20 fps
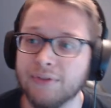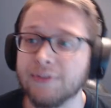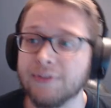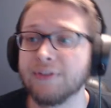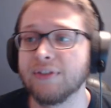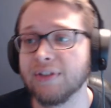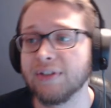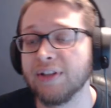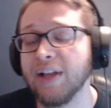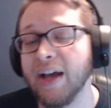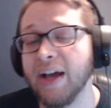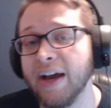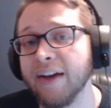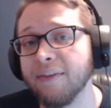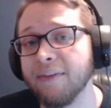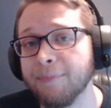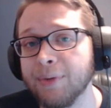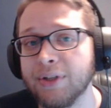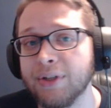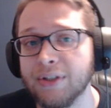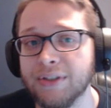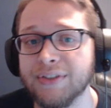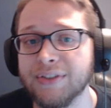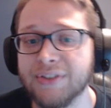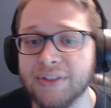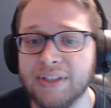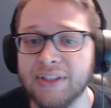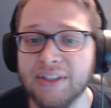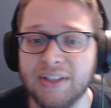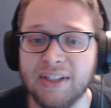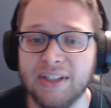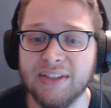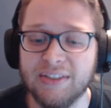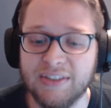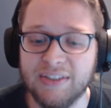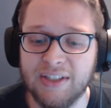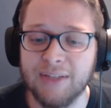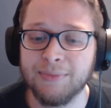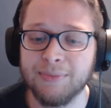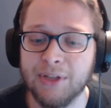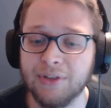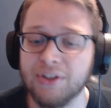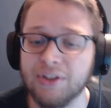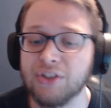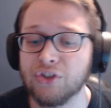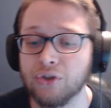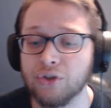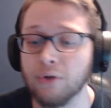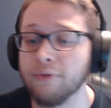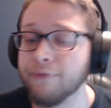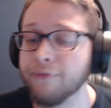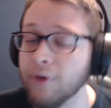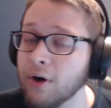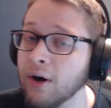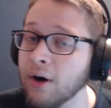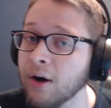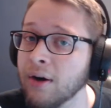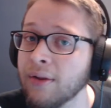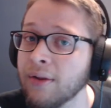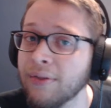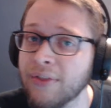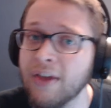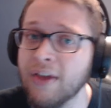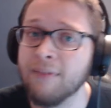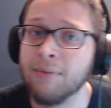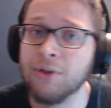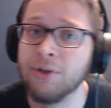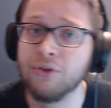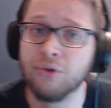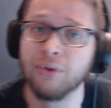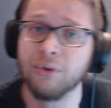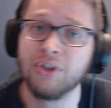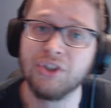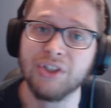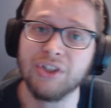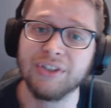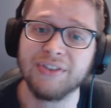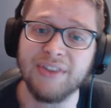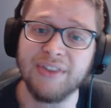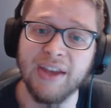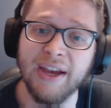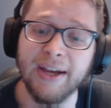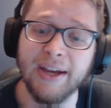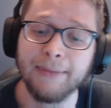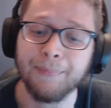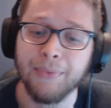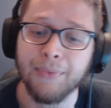live, because it seems, at least so far, they've been doing just that.